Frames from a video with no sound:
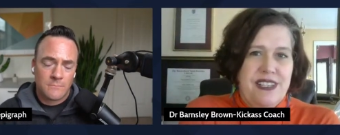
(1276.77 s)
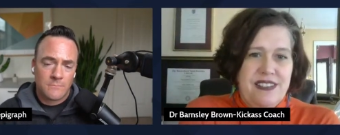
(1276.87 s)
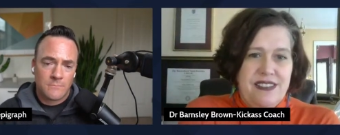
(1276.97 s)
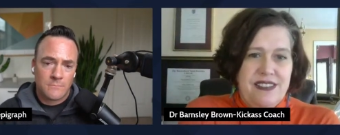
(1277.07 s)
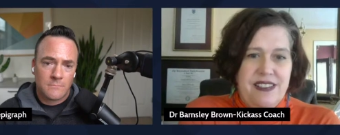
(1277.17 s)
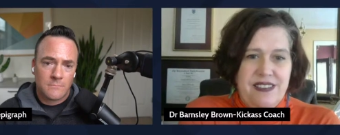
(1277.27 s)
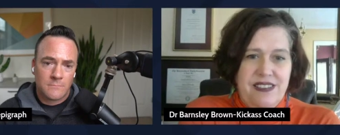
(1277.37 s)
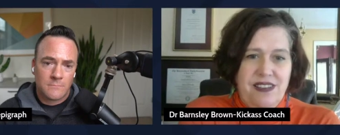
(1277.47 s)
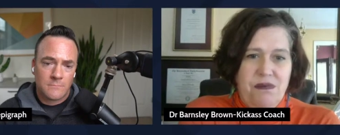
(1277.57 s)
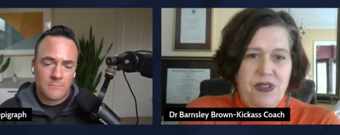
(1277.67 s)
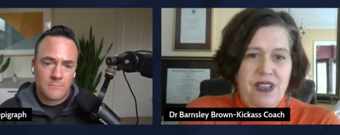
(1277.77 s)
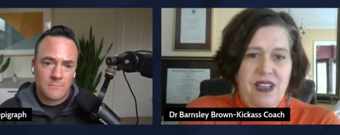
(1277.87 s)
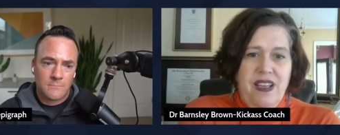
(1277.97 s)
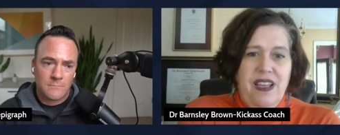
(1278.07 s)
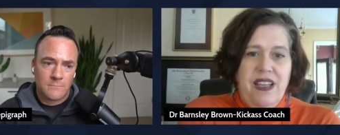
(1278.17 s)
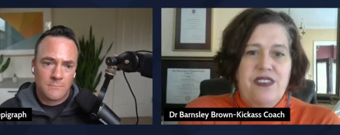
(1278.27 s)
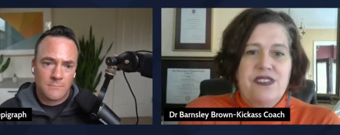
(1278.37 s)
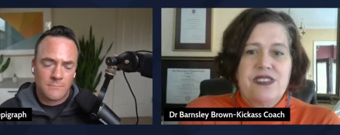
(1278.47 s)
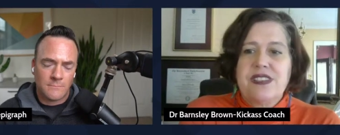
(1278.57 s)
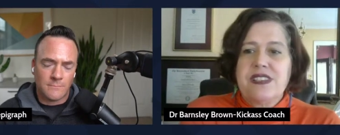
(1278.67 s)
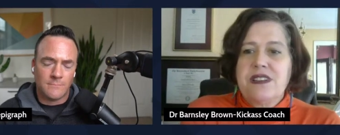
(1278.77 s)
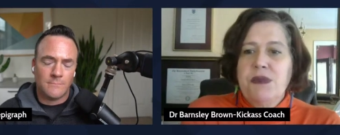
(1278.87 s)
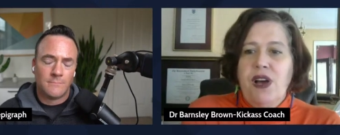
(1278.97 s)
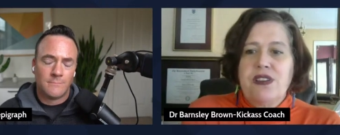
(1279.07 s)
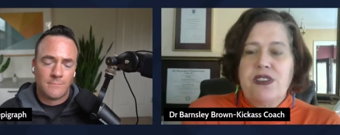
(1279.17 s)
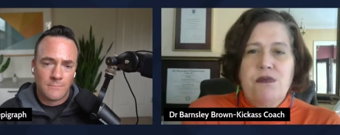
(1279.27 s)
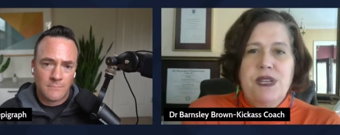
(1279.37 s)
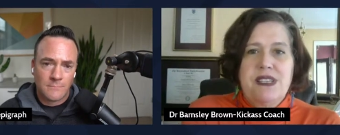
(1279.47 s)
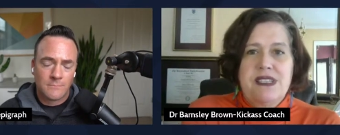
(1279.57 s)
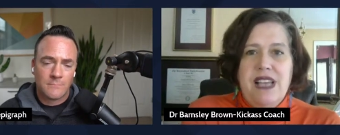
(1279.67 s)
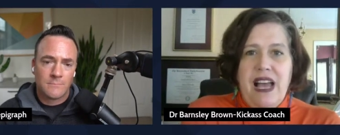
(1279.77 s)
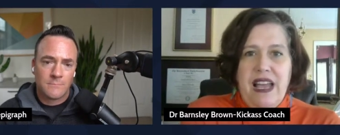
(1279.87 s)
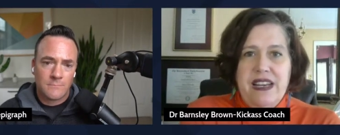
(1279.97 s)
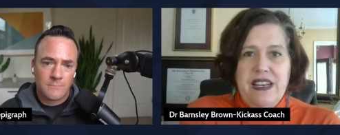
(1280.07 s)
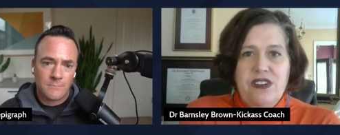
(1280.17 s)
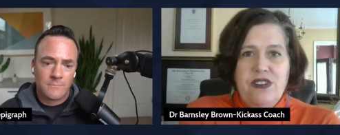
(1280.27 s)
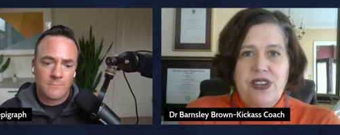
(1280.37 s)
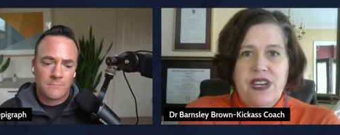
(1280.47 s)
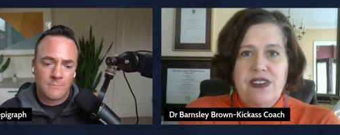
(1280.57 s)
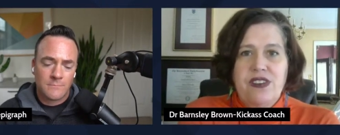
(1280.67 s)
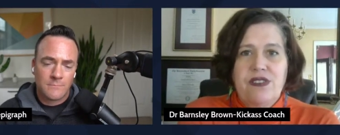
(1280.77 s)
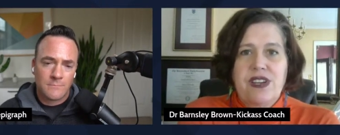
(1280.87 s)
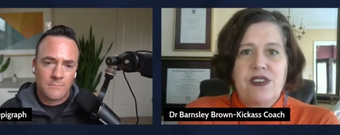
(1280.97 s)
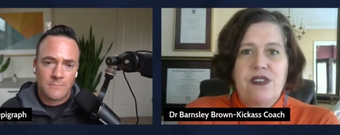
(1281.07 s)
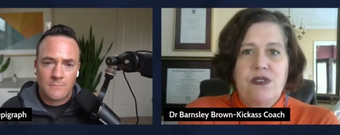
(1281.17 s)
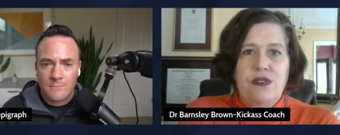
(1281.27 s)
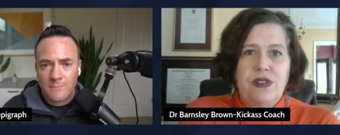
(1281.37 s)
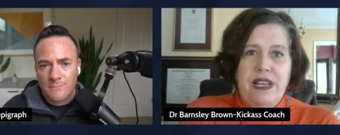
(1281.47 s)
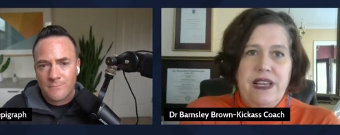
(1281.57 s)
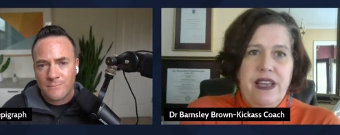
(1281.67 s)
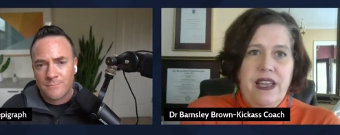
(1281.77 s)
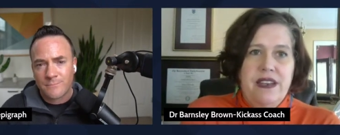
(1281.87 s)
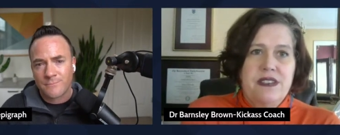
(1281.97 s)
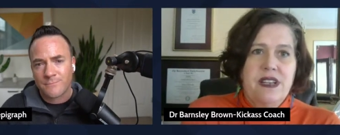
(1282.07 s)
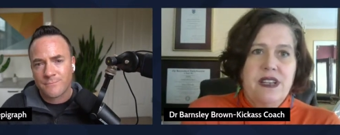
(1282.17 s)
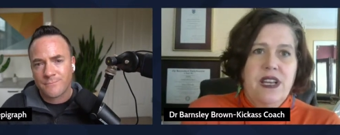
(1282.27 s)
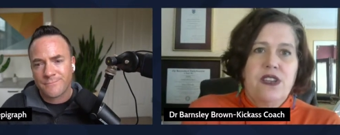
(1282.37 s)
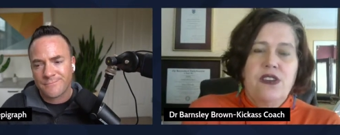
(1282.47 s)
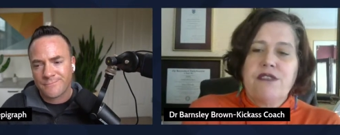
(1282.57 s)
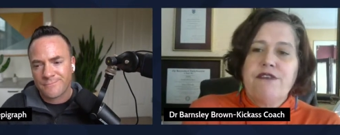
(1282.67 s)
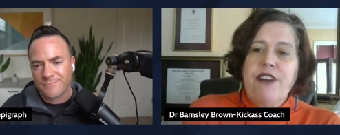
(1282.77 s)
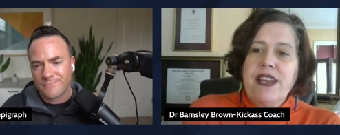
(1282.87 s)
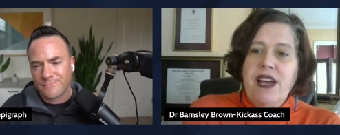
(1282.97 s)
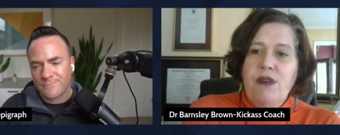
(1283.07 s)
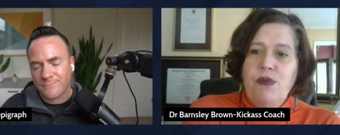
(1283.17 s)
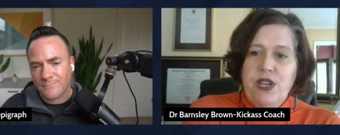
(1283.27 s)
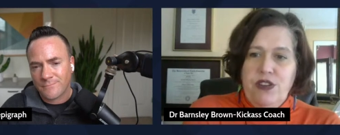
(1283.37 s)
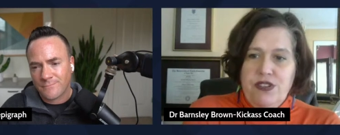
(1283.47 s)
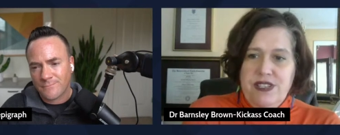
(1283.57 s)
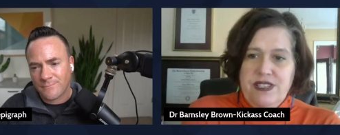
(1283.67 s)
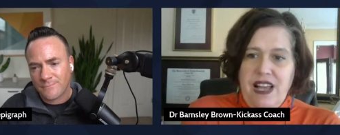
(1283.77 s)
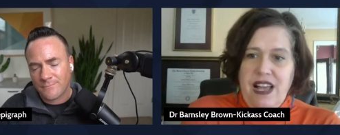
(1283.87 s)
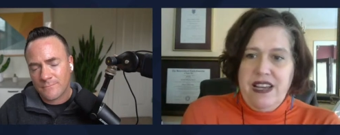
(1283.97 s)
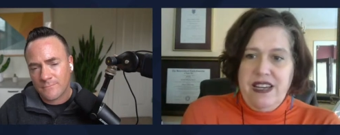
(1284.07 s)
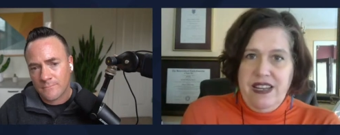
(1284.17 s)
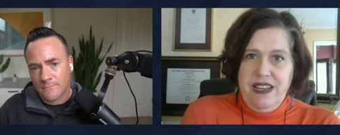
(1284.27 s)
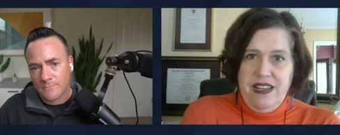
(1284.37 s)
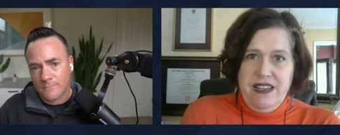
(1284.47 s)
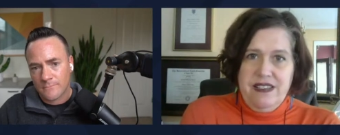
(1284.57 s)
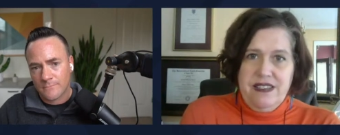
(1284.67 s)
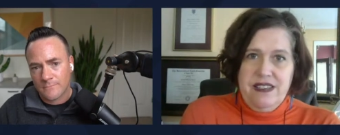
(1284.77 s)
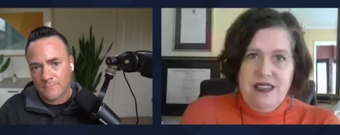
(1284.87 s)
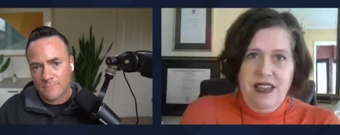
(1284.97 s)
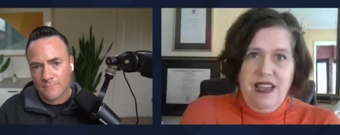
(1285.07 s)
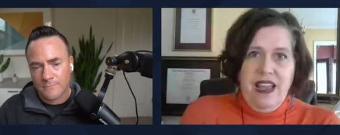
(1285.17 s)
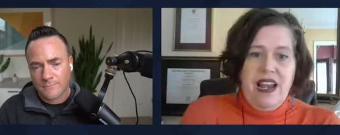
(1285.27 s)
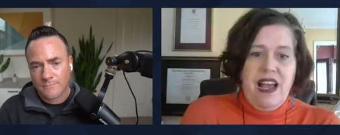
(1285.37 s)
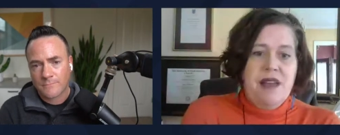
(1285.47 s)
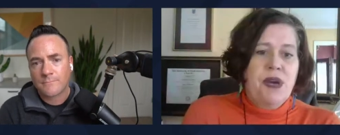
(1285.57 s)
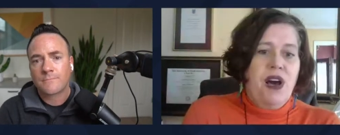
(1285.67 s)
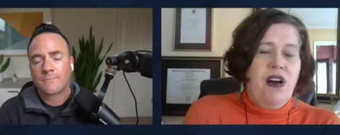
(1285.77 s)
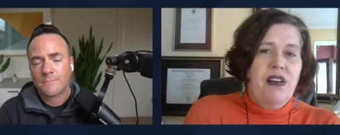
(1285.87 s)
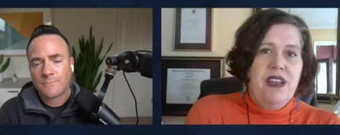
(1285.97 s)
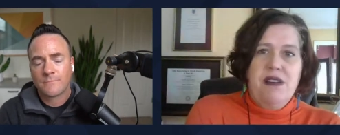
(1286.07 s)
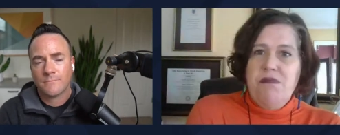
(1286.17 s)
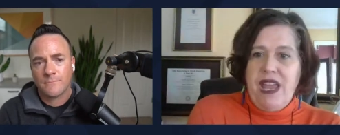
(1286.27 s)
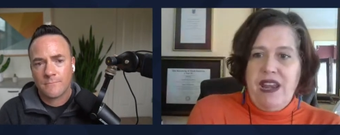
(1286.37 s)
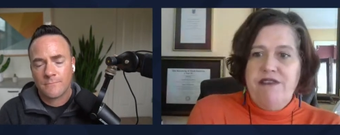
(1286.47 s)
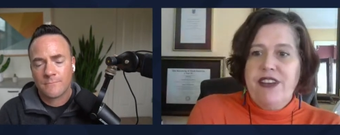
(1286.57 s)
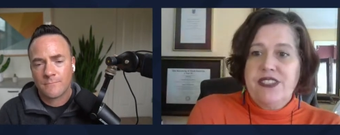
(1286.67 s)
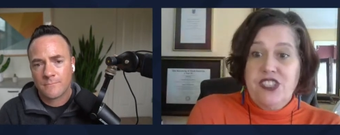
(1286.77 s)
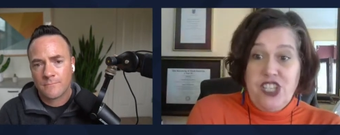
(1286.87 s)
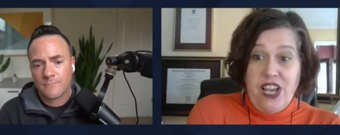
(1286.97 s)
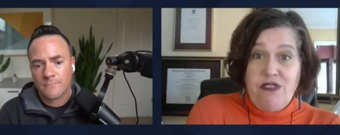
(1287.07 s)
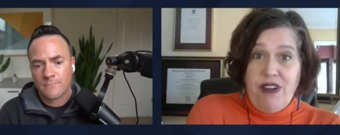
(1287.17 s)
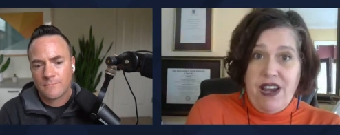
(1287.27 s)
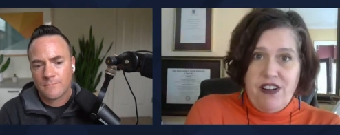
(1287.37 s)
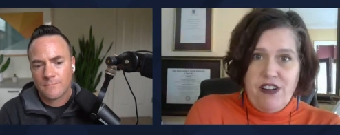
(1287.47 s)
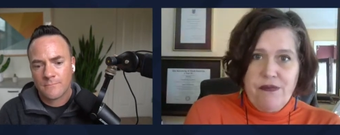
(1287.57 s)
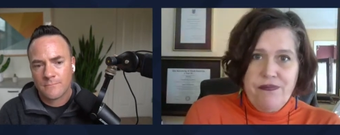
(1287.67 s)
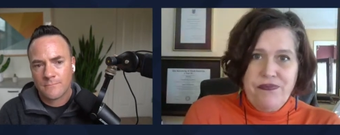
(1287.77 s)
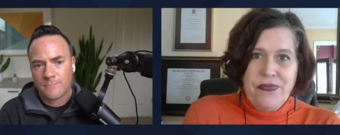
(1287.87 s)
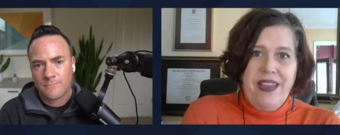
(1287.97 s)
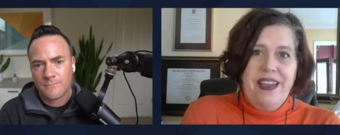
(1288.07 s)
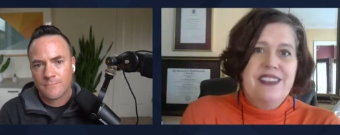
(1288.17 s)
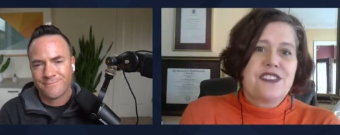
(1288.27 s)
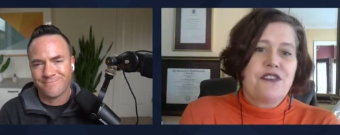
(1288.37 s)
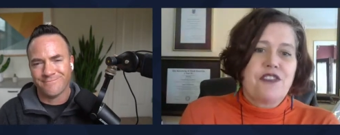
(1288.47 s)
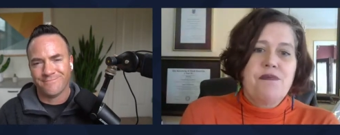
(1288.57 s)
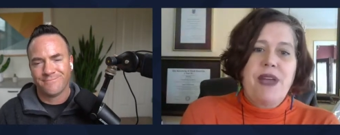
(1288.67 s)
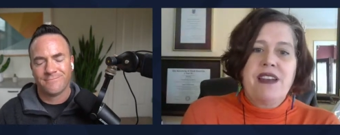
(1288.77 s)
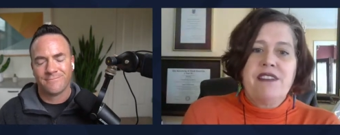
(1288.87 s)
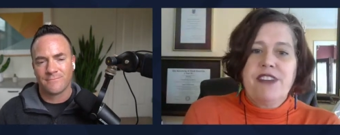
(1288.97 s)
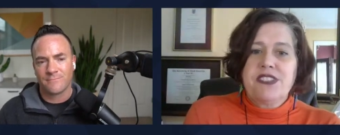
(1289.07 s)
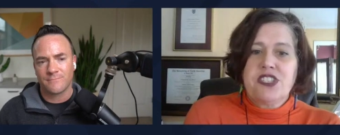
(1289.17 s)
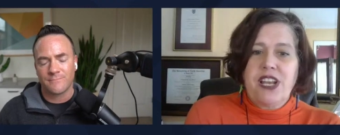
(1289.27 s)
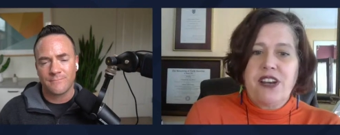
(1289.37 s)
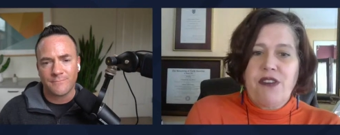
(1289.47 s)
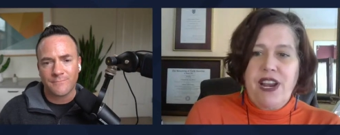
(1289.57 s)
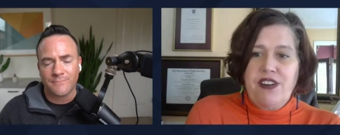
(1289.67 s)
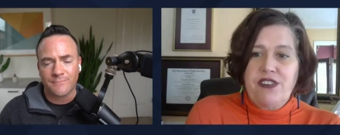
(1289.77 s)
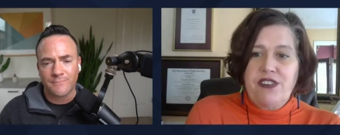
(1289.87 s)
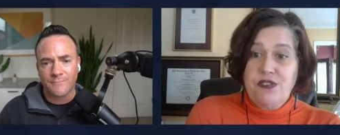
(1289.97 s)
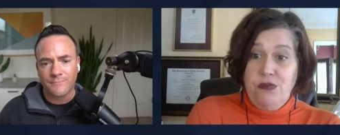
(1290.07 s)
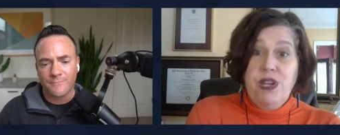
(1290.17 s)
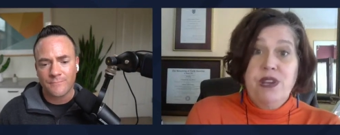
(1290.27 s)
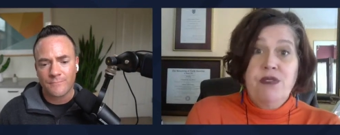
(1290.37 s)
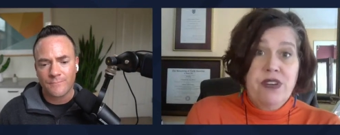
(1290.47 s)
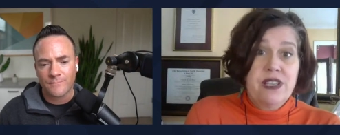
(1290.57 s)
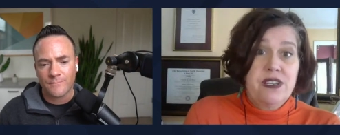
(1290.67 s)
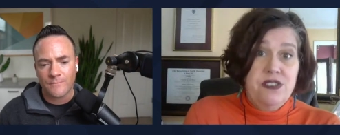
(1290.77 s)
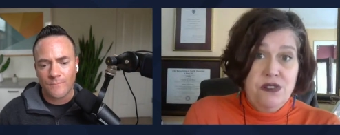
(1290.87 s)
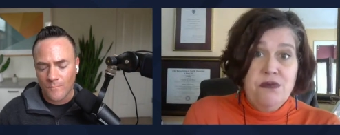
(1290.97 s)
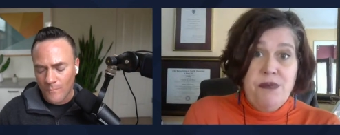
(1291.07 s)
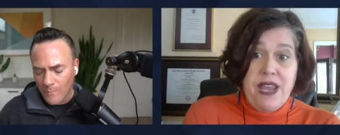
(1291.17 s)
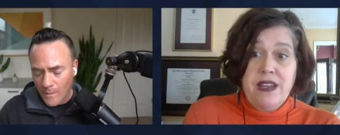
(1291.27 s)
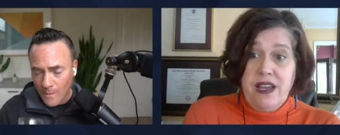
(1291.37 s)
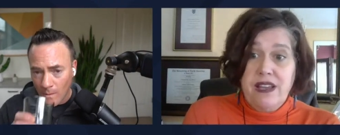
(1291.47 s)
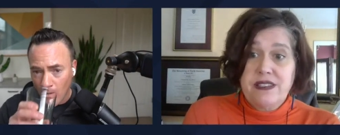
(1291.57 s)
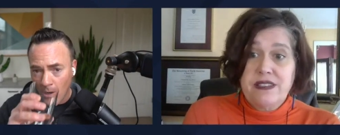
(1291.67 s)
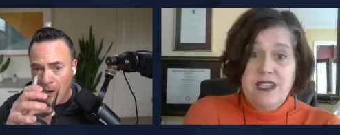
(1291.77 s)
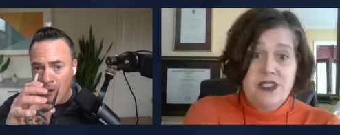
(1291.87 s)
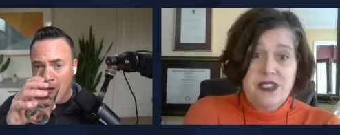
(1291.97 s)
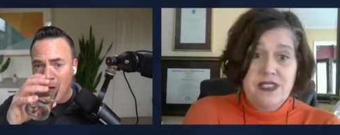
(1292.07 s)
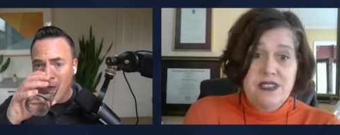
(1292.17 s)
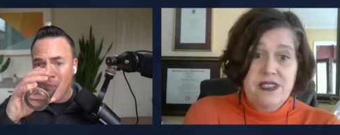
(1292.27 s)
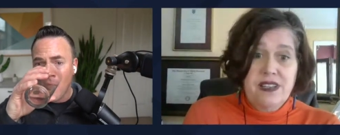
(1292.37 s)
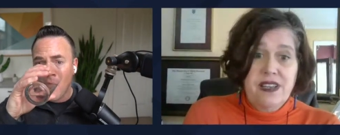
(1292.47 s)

Speaker 1: system. There's a system mm-hmm. called human design, and you can you can Google it, and you can find out what your design is. And I'm called a manifest generator. And so, for mm-hmm. manifest generators, we really do make gut decisions.